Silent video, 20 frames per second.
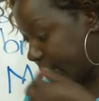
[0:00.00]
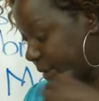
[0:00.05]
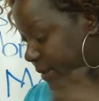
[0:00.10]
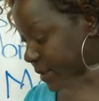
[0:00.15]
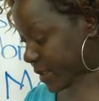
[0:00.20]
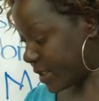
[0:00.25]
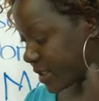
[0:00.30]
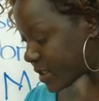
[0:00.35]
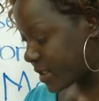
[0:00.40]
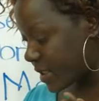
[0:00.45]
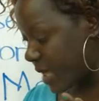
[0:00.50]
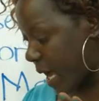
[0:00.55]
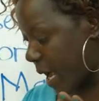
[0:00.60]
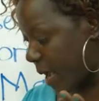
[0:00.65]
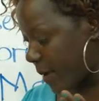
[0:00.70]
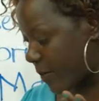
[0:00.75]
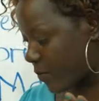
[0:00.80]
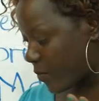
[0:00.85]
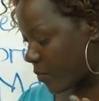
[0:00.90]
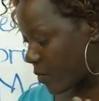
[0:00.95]
This
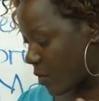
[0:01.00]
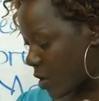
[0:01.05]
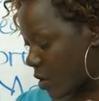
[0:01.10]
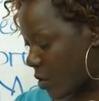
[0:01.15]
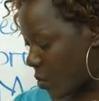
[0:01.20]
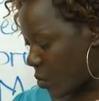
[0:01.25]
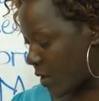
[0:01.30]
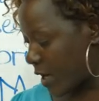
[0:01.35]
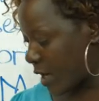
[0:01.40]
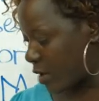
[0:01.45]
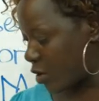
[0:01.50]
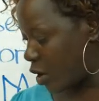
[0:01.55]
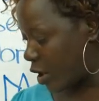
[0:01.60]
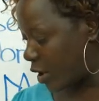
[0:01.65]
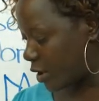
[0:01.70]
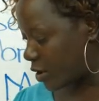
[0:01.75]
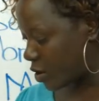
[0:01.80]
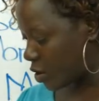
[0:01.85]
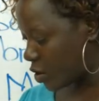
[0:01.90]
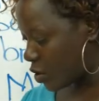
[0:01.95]
time we are going
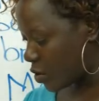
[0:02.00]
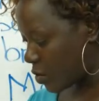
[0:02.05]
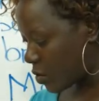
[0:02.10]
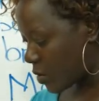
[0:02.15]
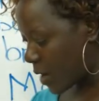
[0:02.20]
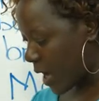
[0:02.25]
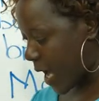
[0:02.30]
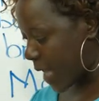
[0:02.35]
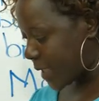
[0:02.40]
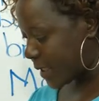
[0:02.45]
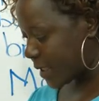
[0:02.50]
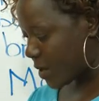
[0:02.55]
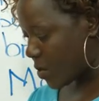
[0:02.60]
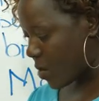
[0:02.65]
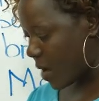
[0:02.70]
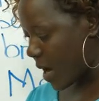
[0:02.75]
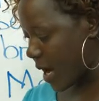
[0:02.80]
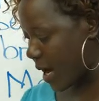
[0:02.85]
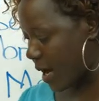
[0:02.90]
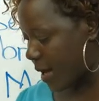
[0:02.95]
to look at the
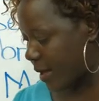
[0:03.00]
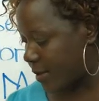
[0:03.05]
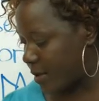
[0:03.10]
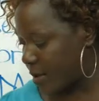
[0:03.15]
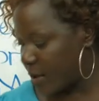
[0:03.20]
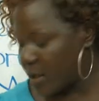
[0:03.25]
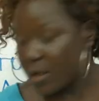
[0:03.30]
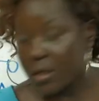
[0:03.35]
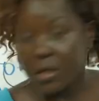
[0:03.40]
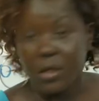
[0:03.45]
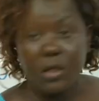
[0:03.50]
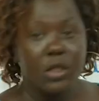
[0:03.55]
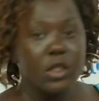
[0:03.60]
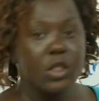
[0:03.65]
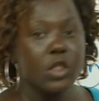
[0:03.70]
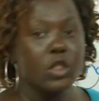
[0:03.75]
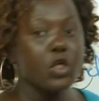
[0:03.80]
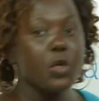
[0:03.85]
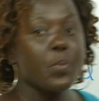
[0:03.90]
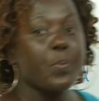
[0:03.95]
word
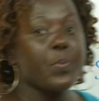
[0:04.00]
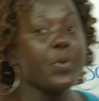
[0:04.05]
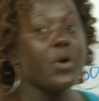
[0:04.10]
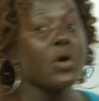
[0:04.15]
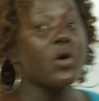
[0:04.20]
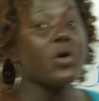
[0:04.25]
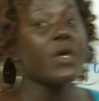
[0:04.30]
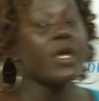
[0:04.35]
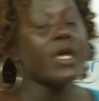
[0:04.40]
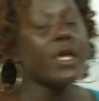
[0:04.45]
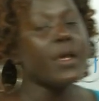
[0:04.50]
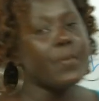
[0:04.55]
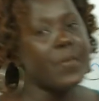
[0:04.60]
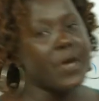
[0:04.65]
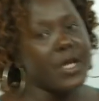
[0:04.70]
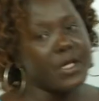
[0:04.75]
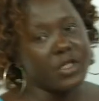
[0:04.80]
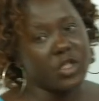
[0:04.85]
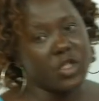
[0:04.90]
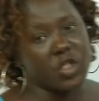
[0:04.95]
to
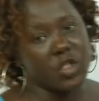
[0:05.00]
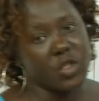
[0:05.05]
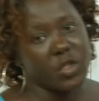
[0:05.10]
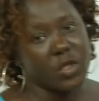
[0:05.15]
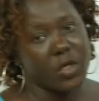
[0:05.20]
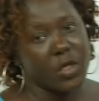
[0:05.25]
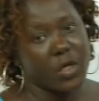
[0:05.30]
prohibit.